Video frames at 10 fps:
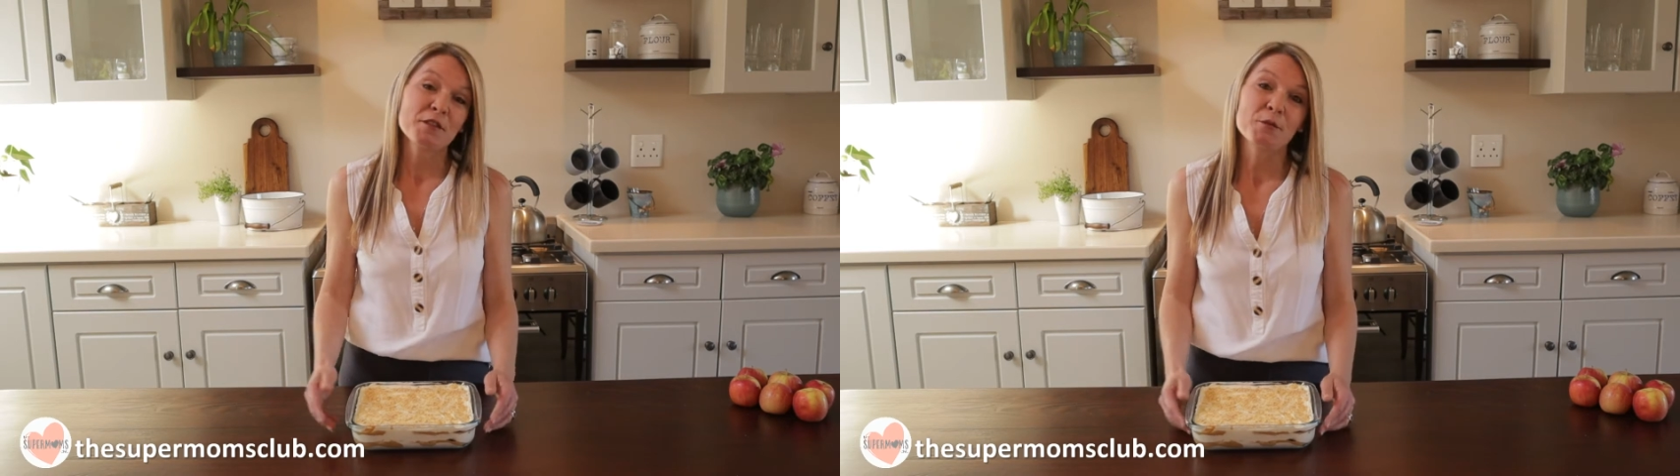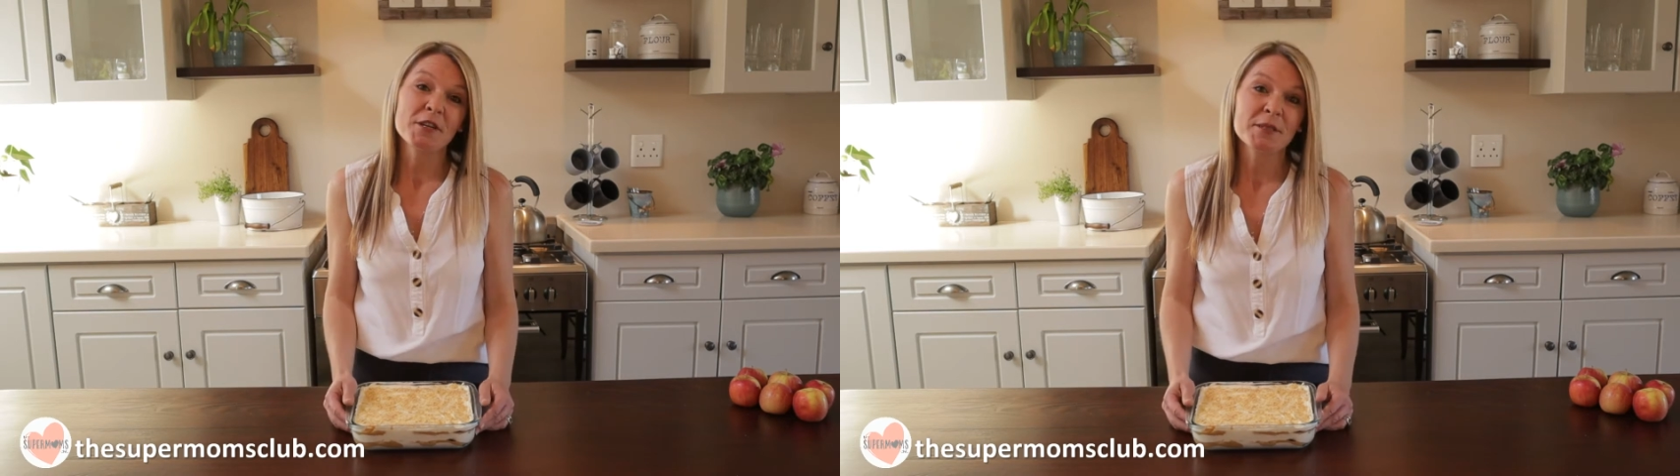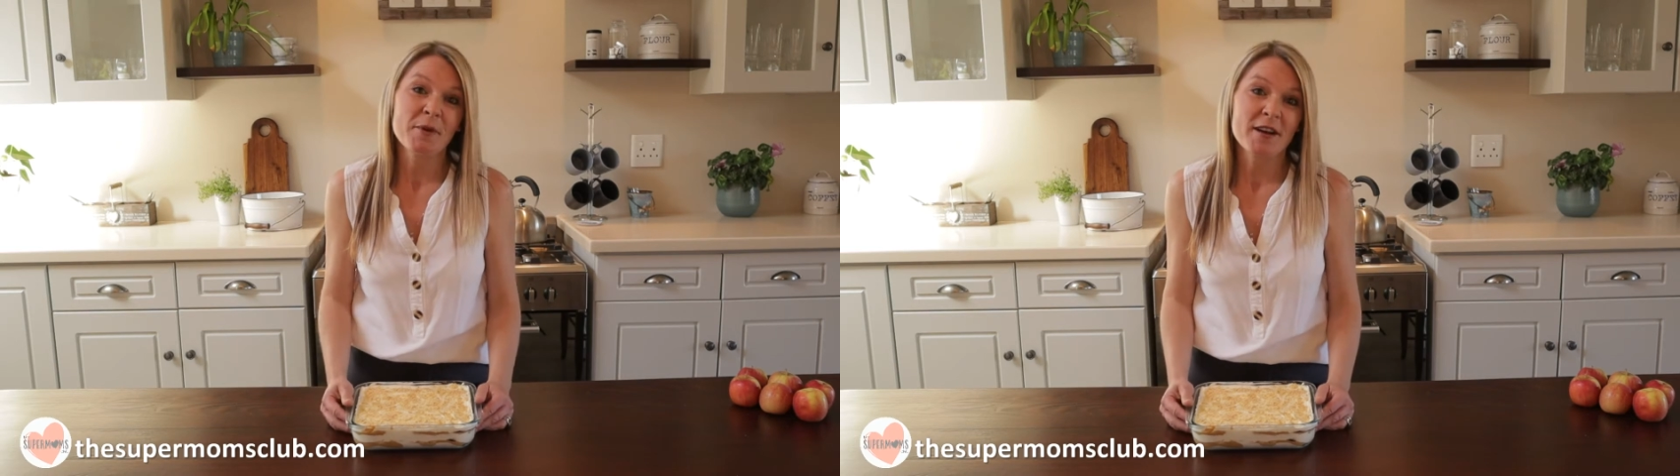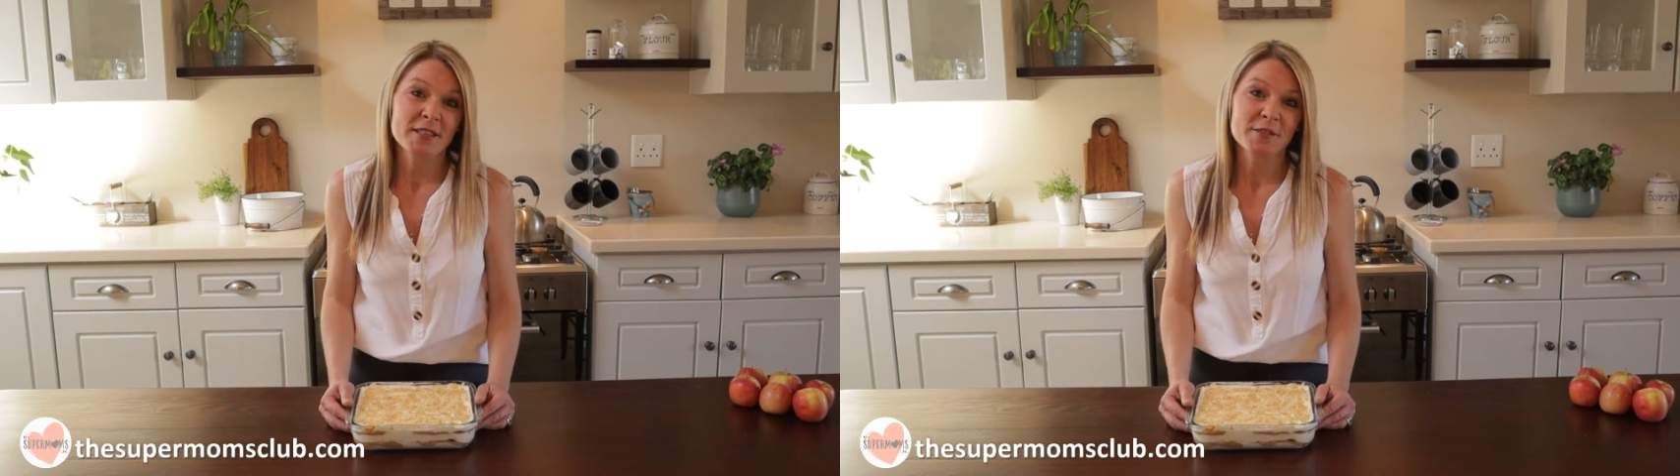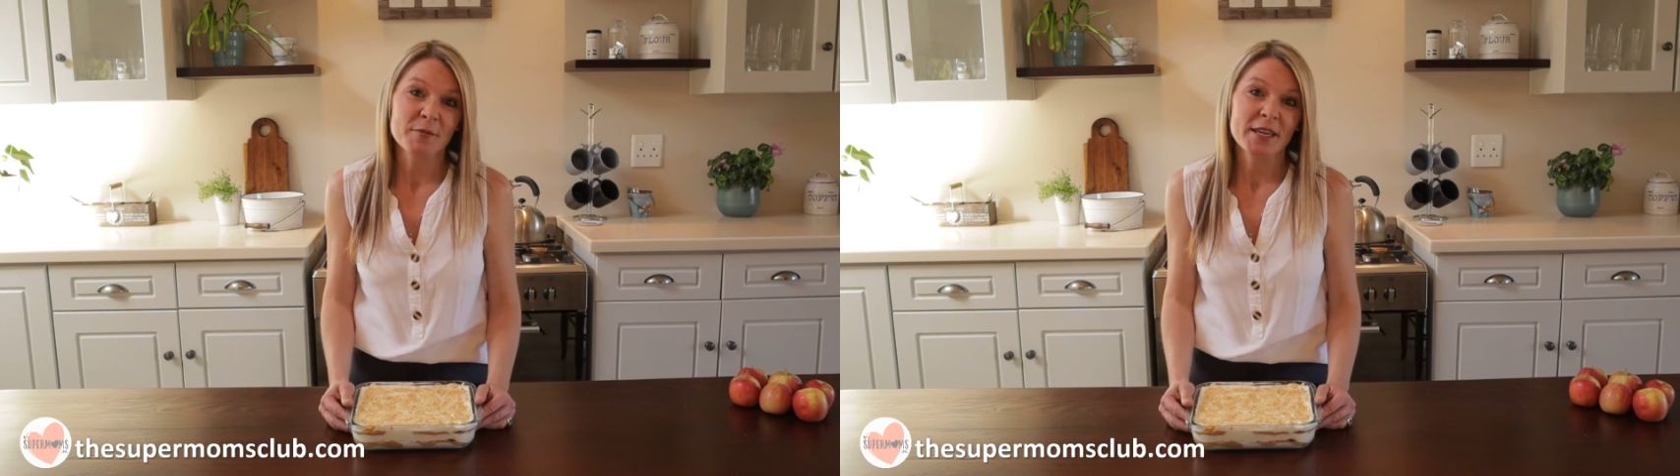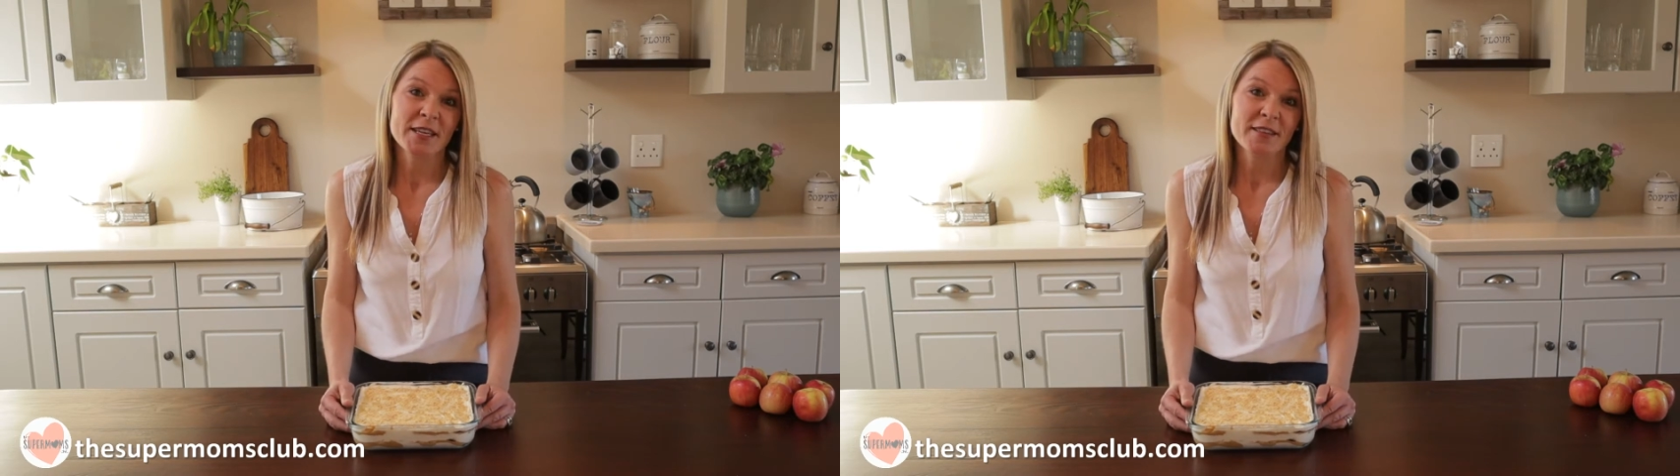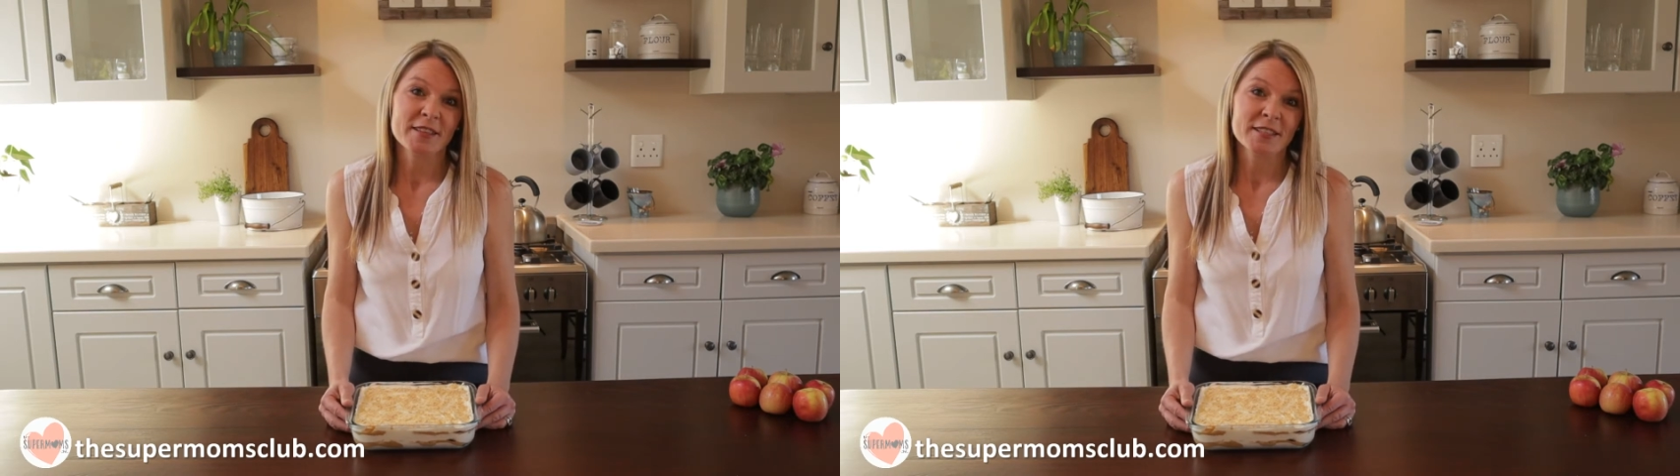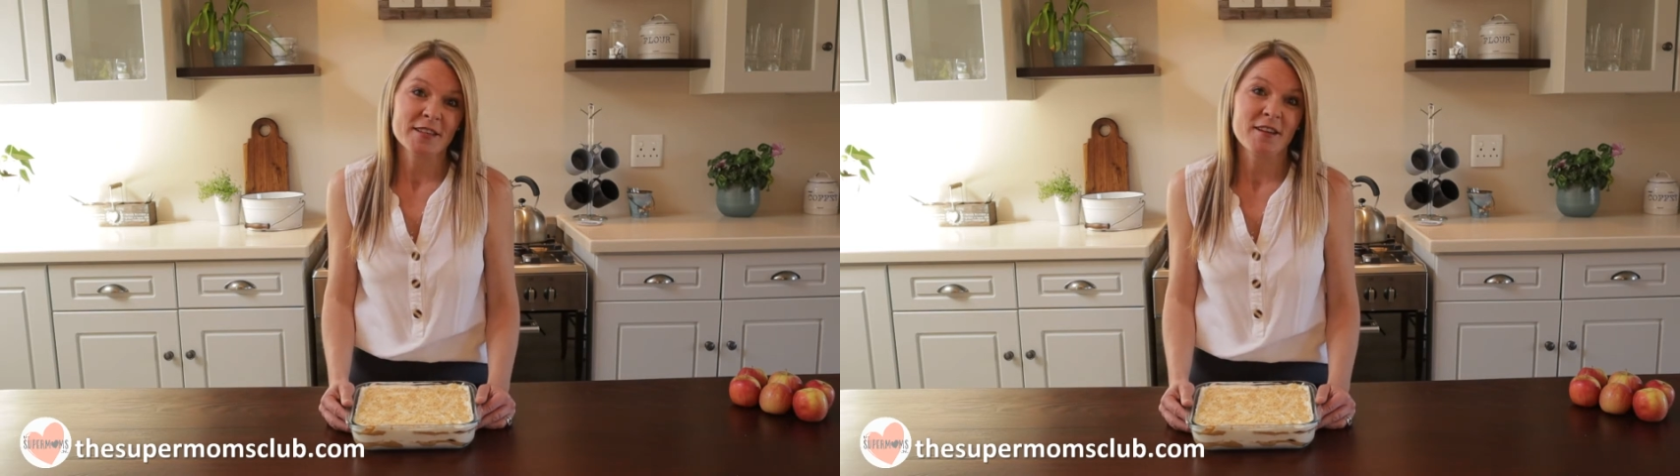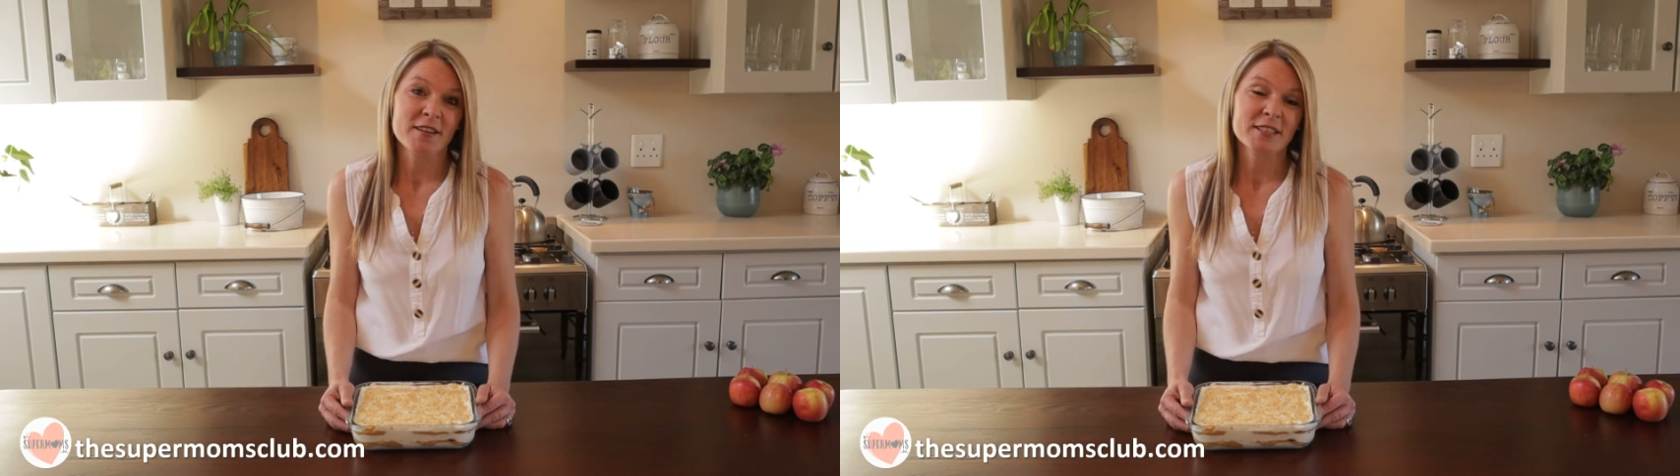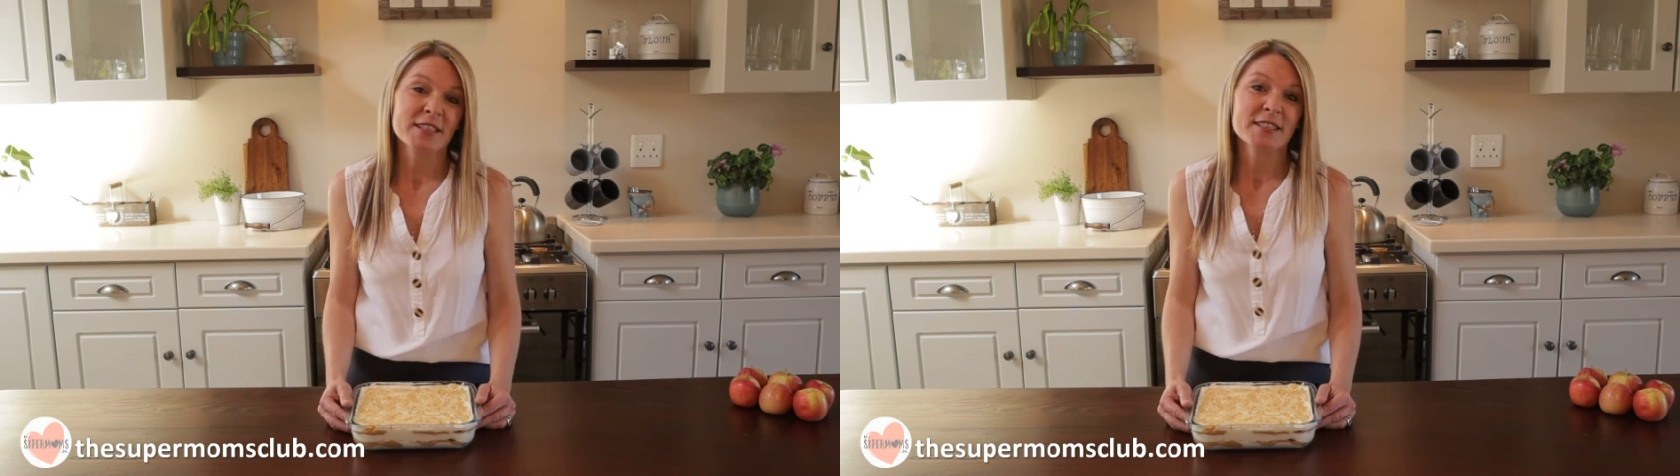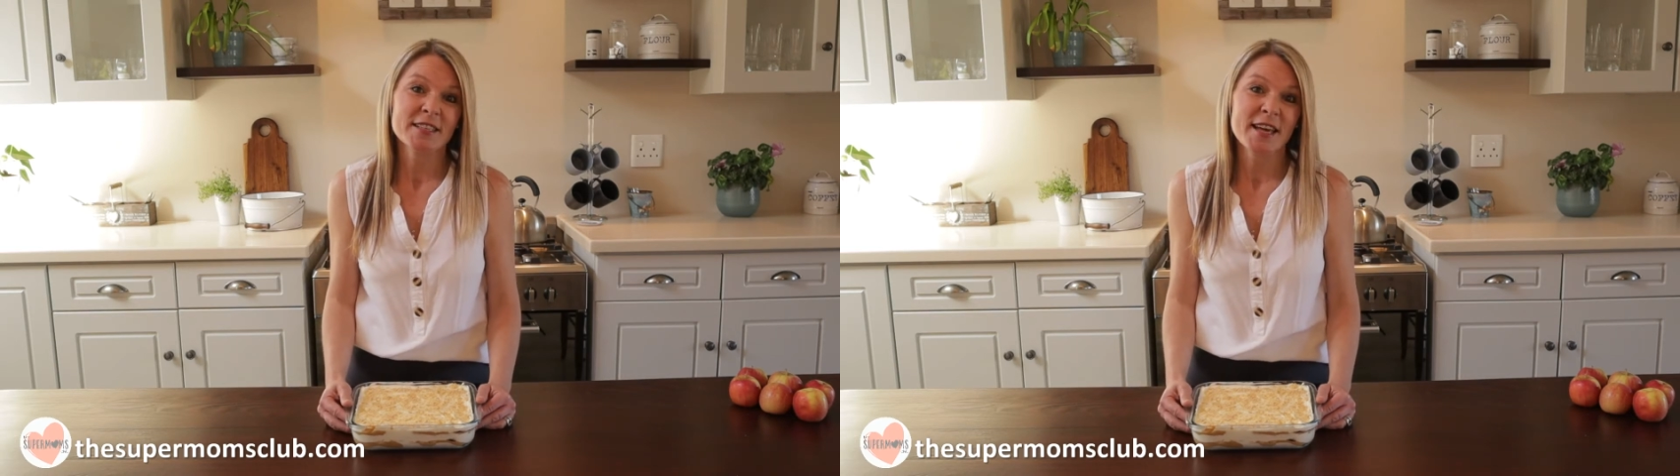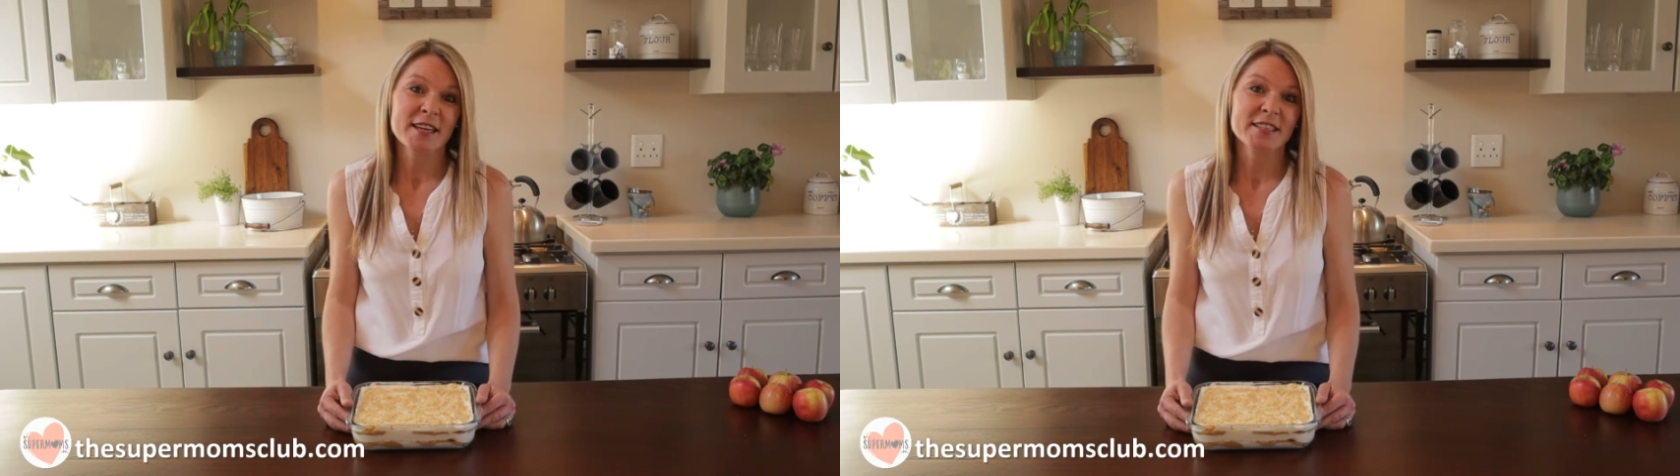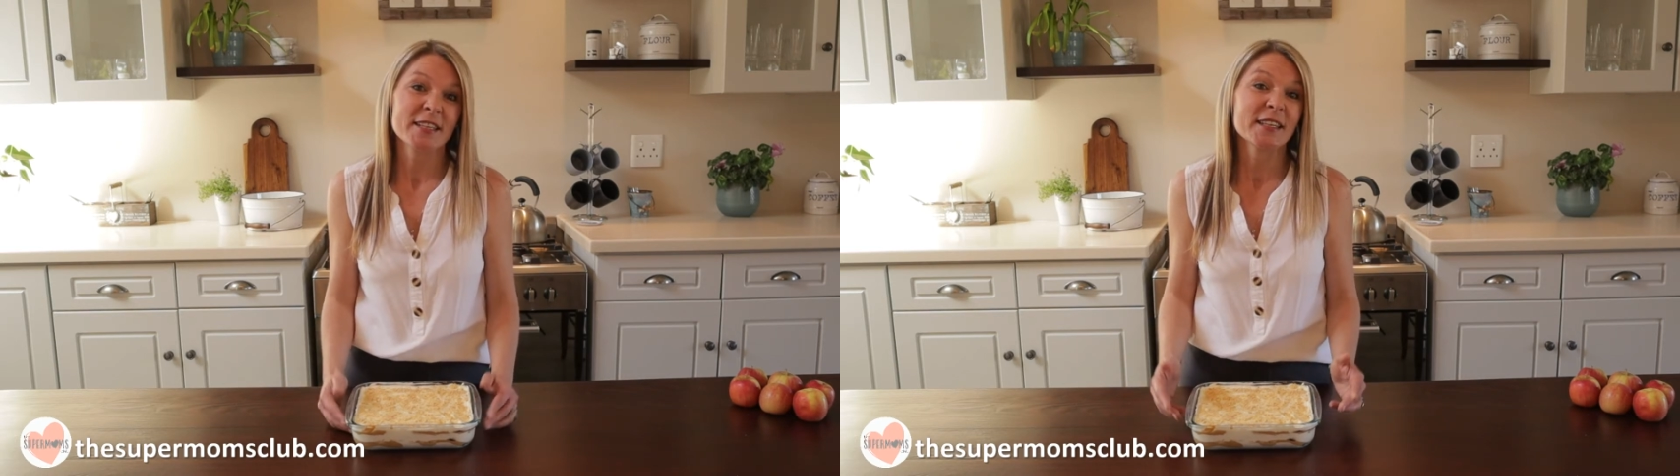the worst part of making this tart is that